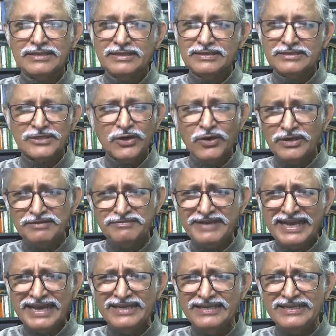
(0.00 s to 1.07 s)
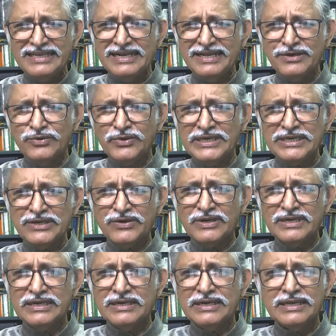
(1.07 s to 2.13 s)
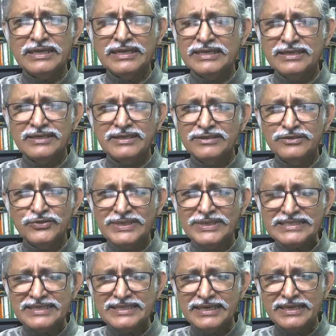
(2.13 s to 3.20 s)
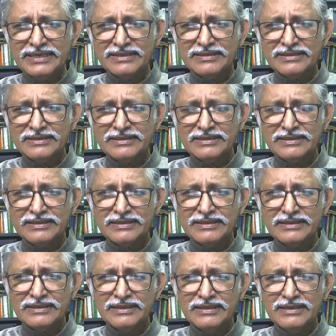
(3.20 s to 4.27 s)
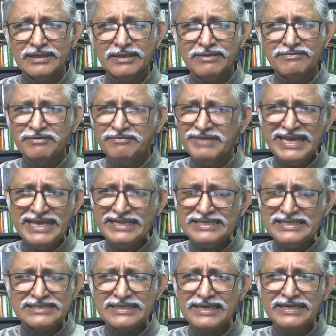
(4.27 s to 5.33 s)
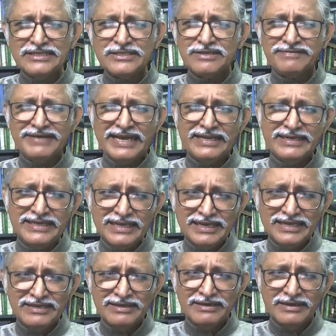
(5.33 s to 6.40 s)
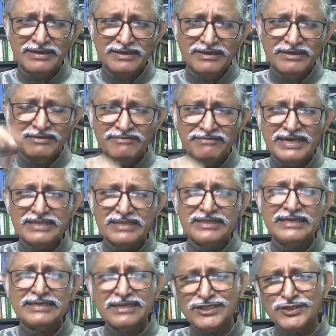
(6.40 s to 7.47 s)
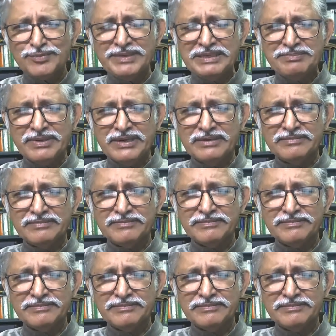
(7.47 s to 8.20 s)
There's a lot of hand healing going on in USA. Various kinds of hand healing where they touch people.